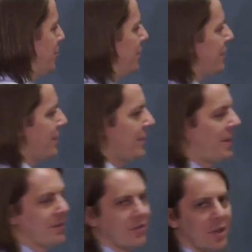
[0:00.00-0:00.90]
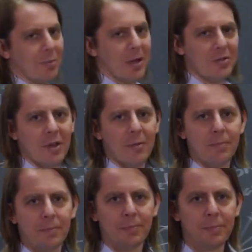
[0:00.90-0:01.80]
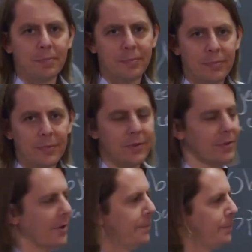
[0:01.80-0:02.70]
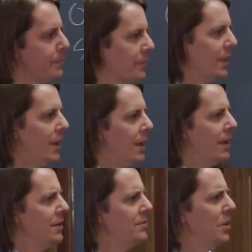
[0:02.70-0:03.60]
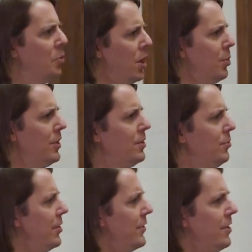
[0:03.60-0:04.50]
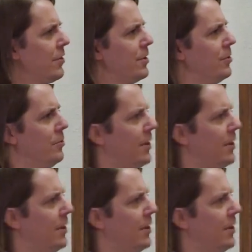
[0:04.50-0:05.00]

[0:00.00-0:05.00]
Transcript: point, they have to take the same amount of time. Okay? They'd say, why would they do that? They aren't going to do